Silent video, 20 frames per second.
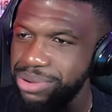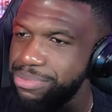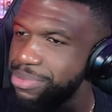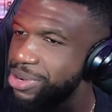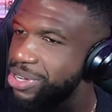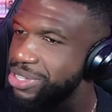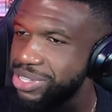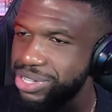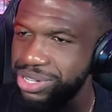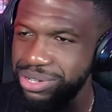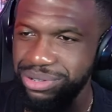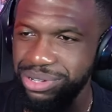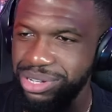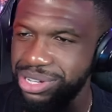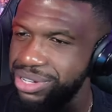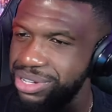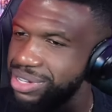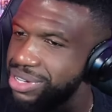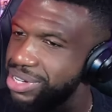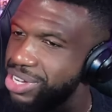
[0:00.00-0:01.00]
Come on,
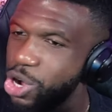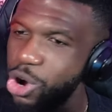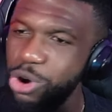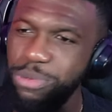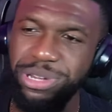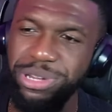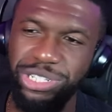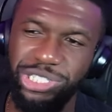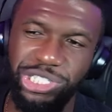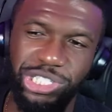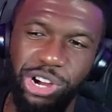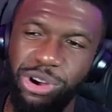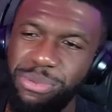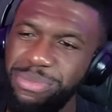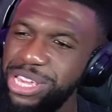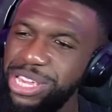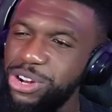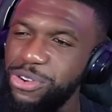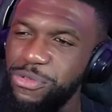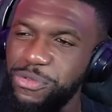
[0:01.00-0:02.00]
Coby, show
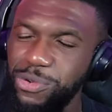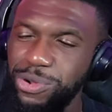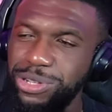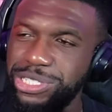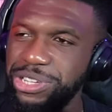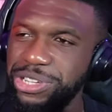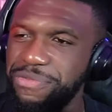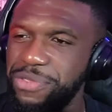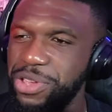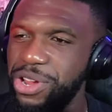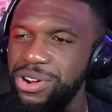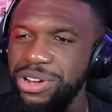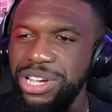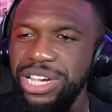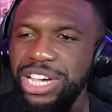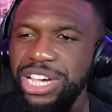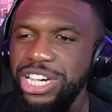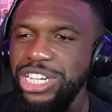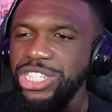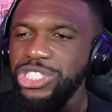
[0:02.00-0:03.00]
me the fruits of your...
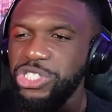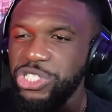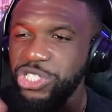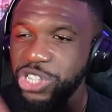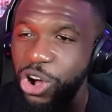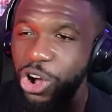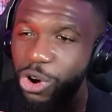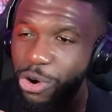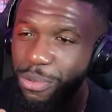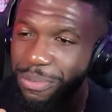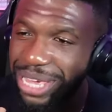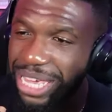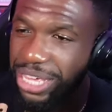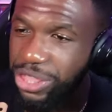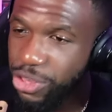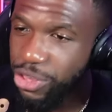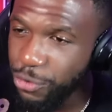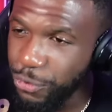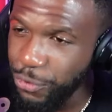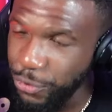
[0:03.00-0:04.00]
Show
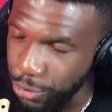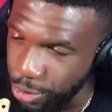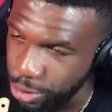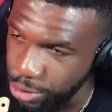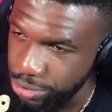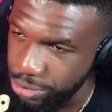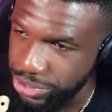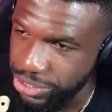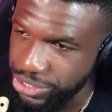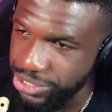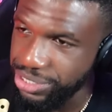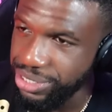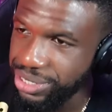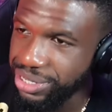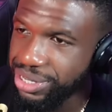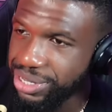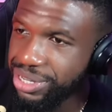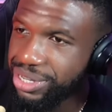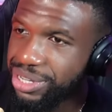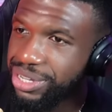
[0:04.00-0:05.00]
me the fruits
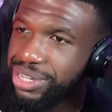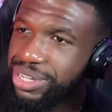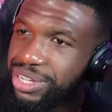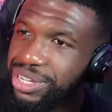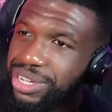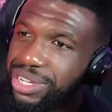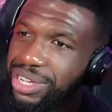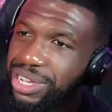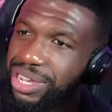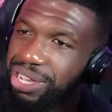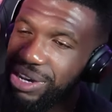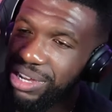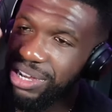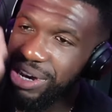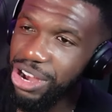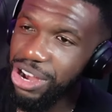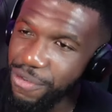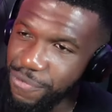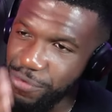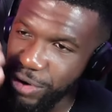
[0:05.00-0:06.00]

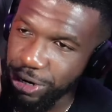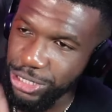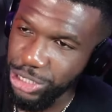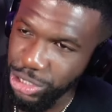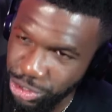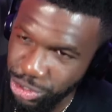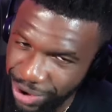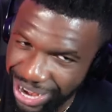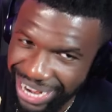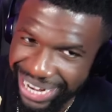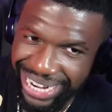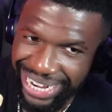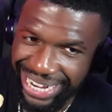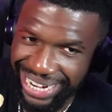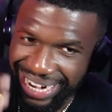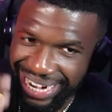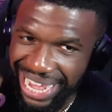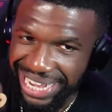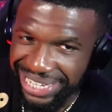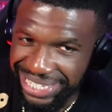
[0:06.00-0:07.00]
of your training.
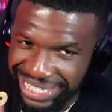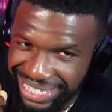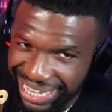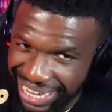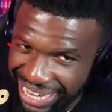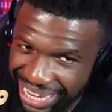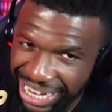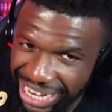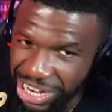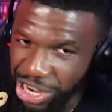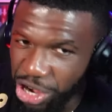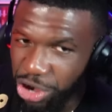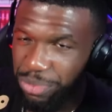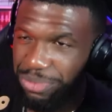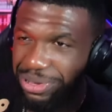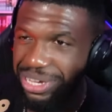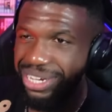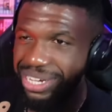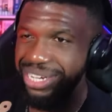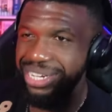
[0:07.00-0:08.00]
Let's see it,
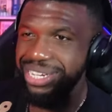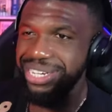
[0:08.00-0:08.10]
Coby.